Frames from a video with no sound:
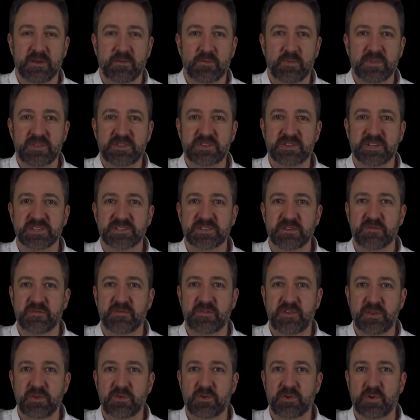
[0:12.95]
With just a
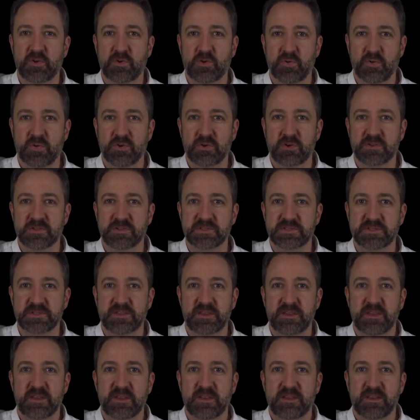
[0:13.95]
few
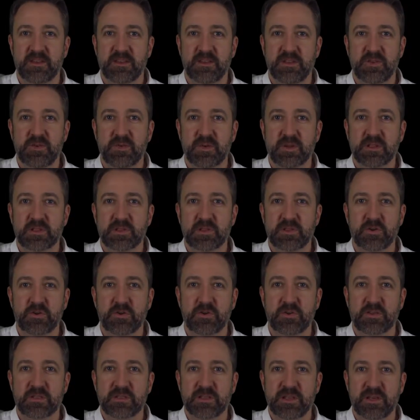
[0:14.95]
chords, you can
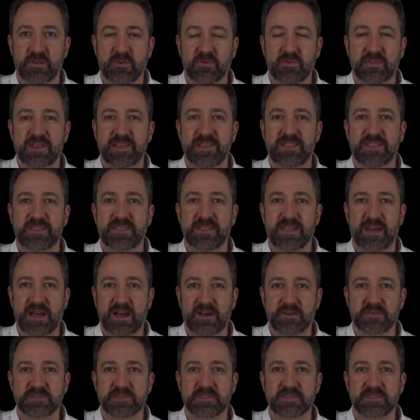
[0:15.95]
learn literally
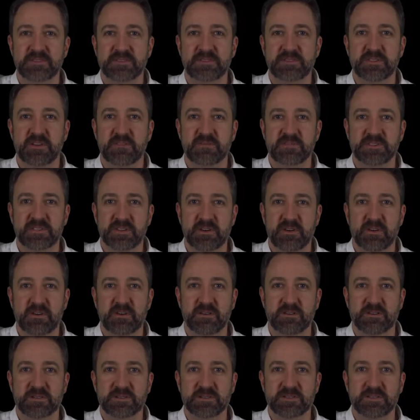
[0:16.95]
thousands of
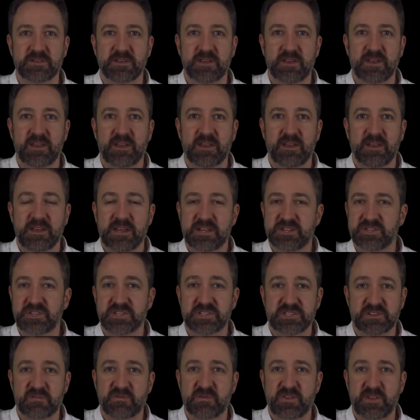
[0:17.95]
songs in
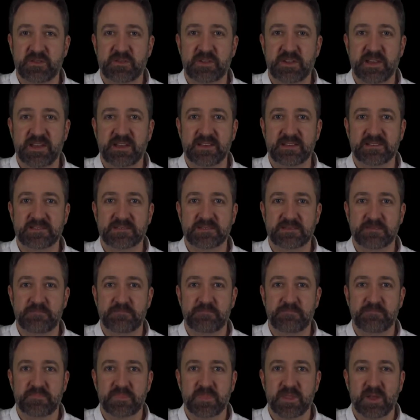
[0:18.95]
just a few days.
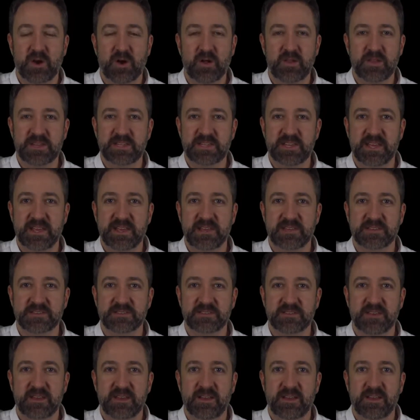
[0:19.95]
All it
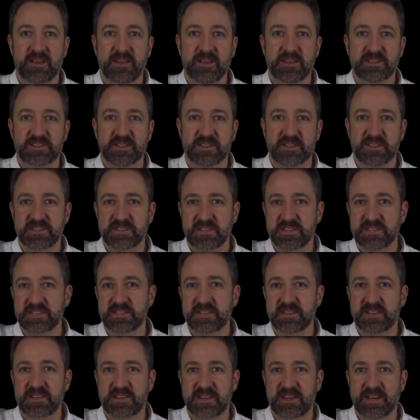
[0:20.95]
takes is
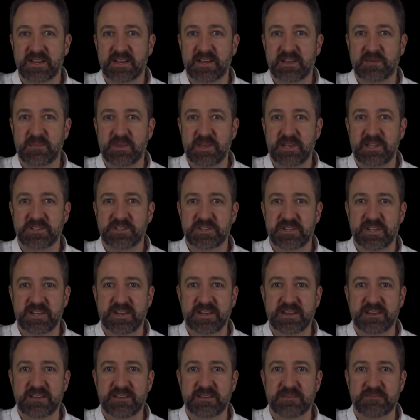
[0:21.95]
consistent time each
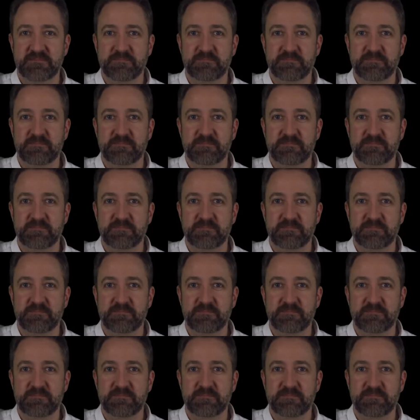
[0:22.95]
day